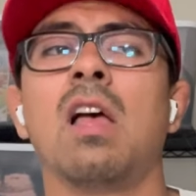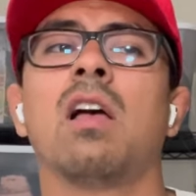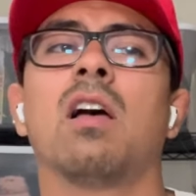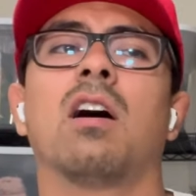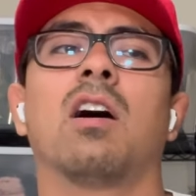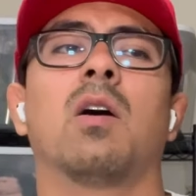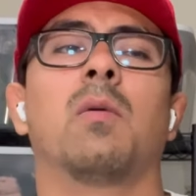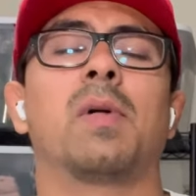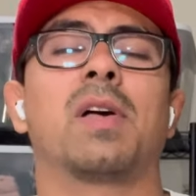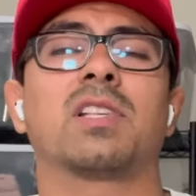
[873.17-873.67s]

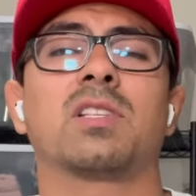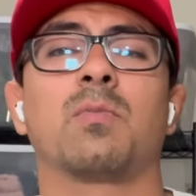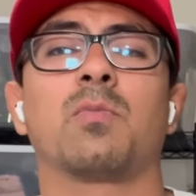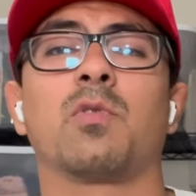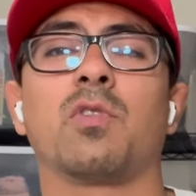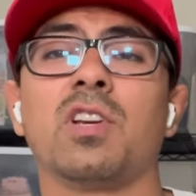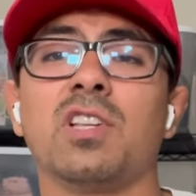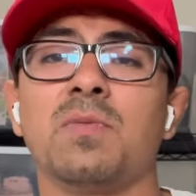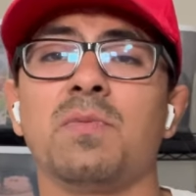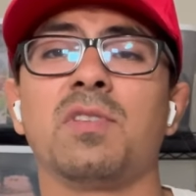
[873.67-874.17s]
Like some
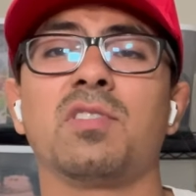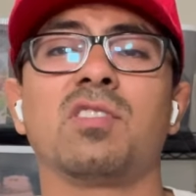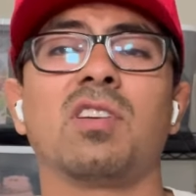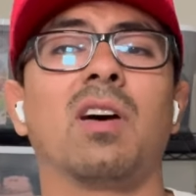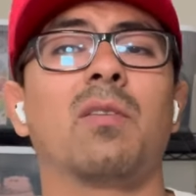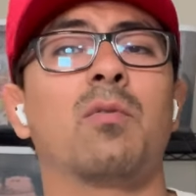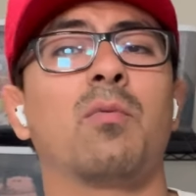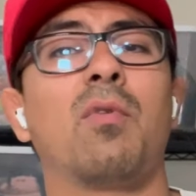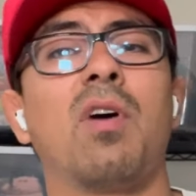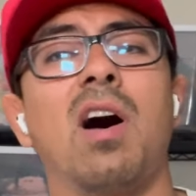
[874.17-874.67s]
Christmas
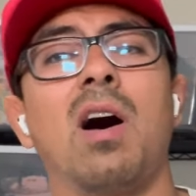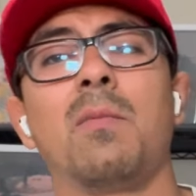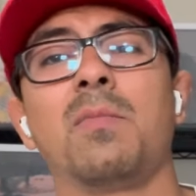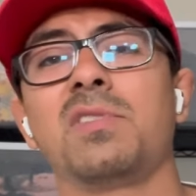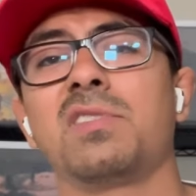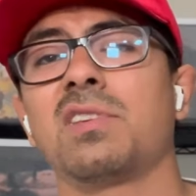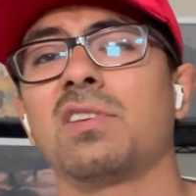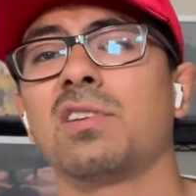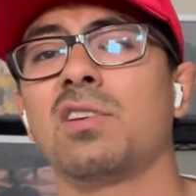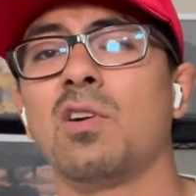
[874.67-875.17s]
Tommy
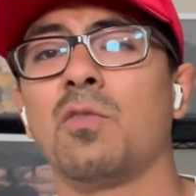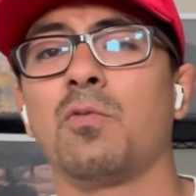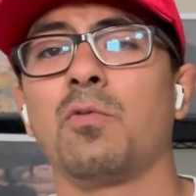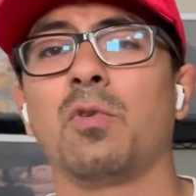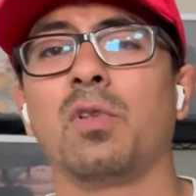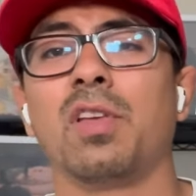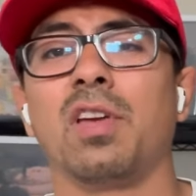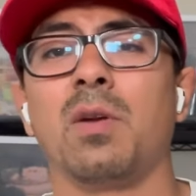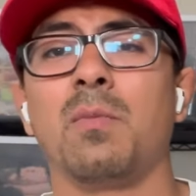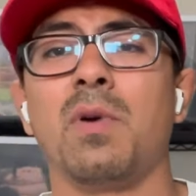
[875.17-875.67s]
Bahamas can go for
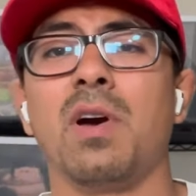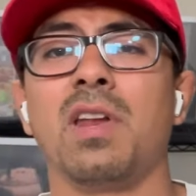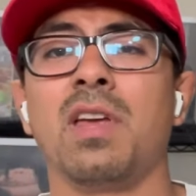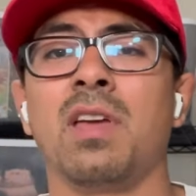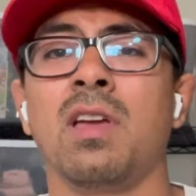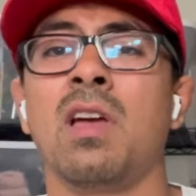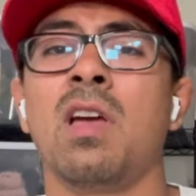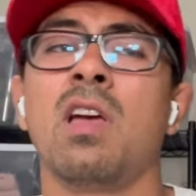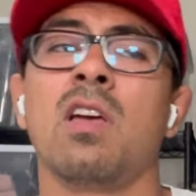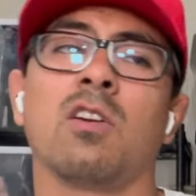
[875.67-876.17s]
really good
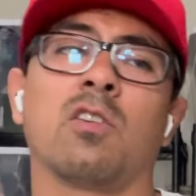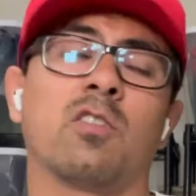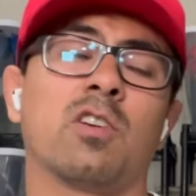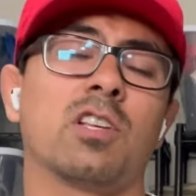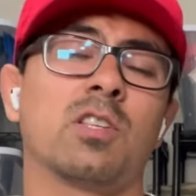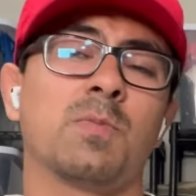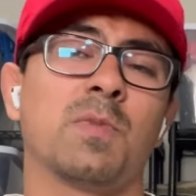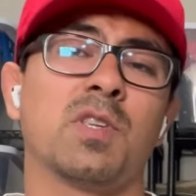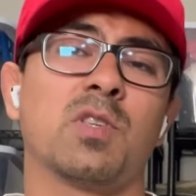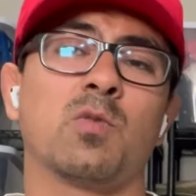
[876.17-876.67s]
money.
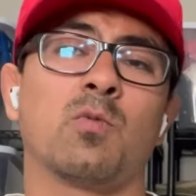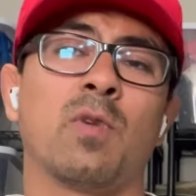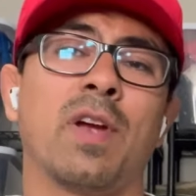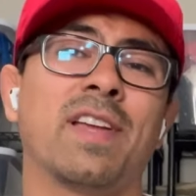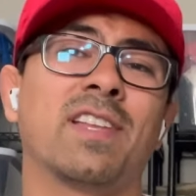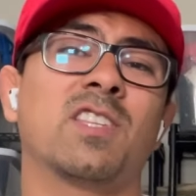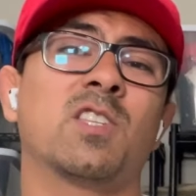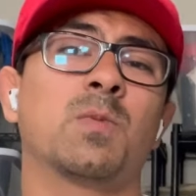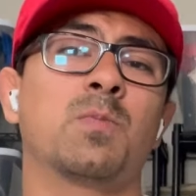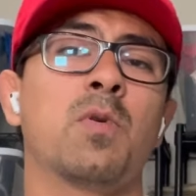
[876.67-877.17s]
Christmas
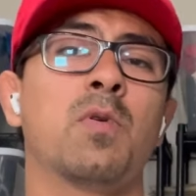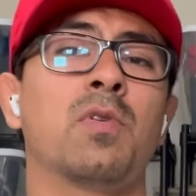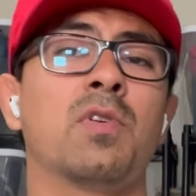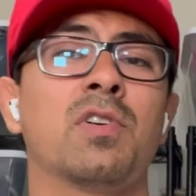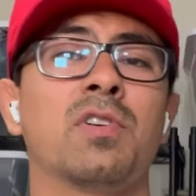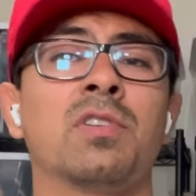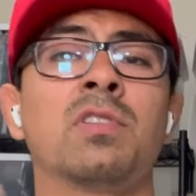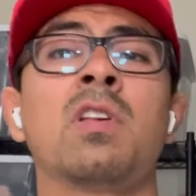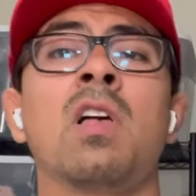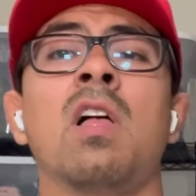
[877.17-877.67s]
Rain
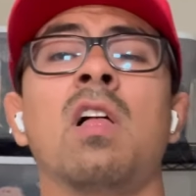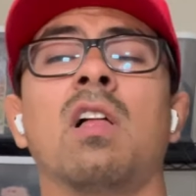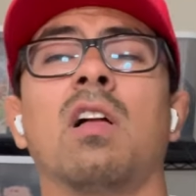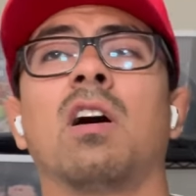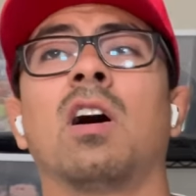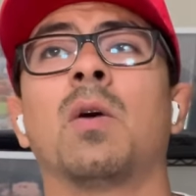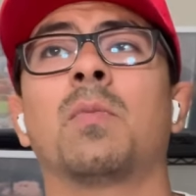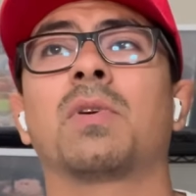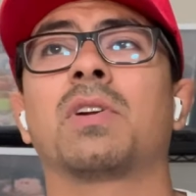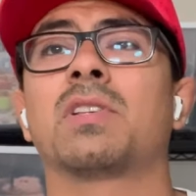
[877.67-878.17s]
Spooners
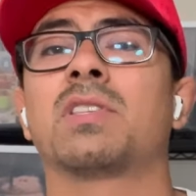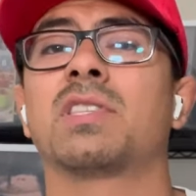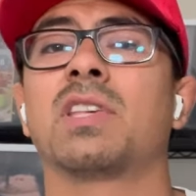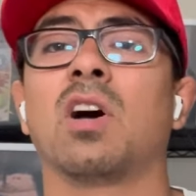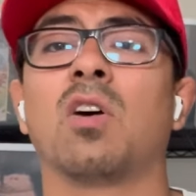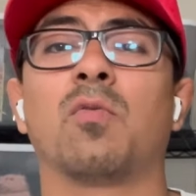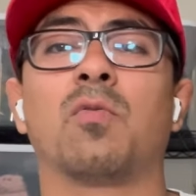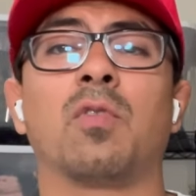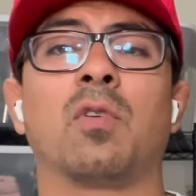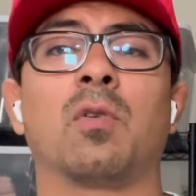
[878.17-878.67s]
can
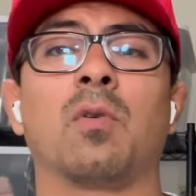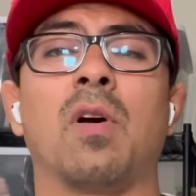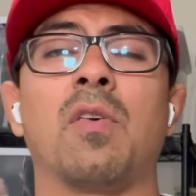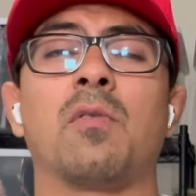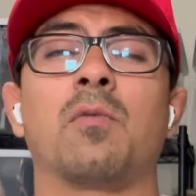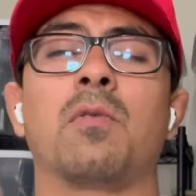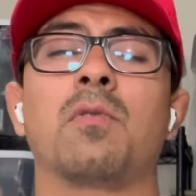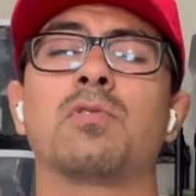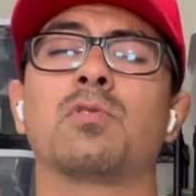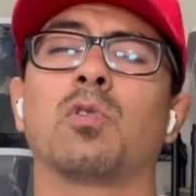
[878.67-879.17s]
sell for, I
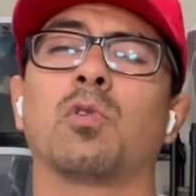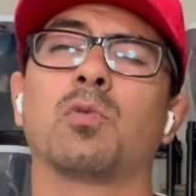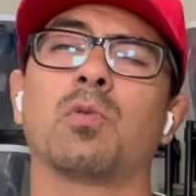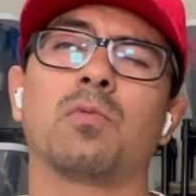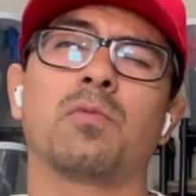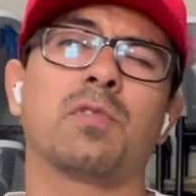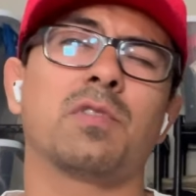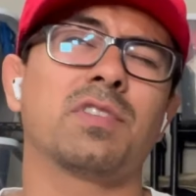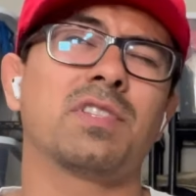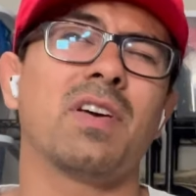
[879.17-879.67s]
think we sold them
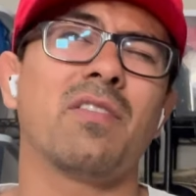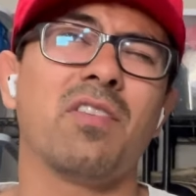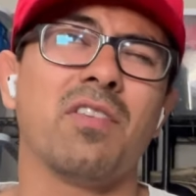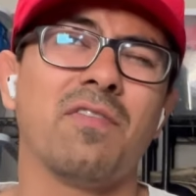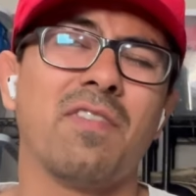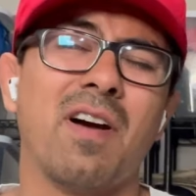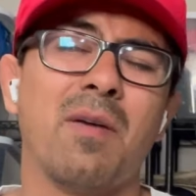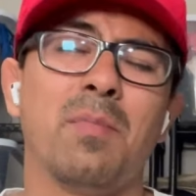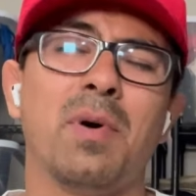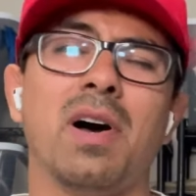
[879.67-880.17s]
for
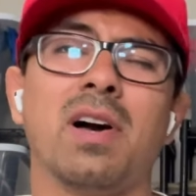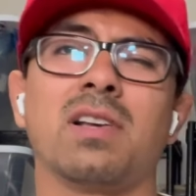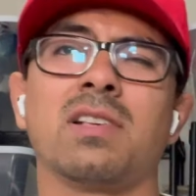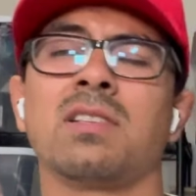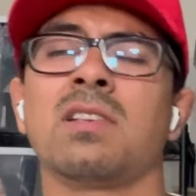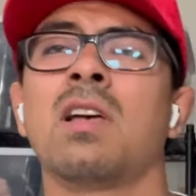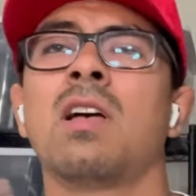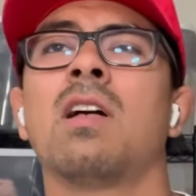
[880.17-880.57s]
75 bucks.